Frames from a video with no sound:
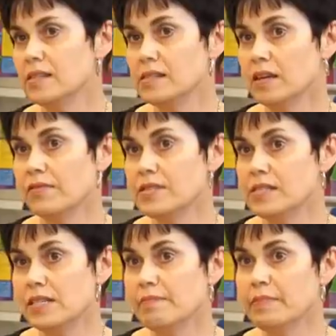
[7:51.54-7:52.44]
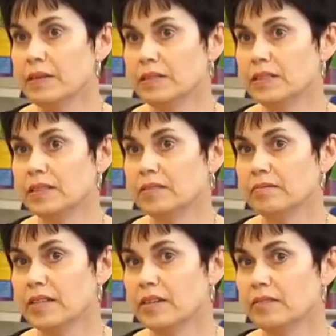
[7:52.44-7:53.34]
a self-esteem builder.
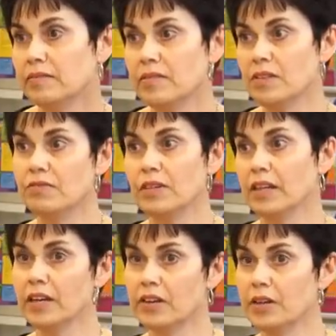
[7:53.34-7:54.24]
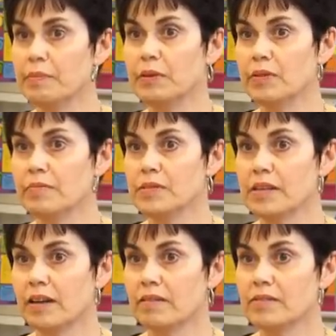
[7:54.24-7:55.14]
They're, they're feeling good about
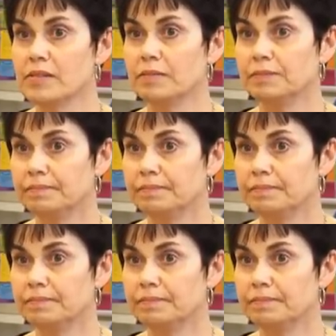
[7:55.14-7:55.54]
themselves.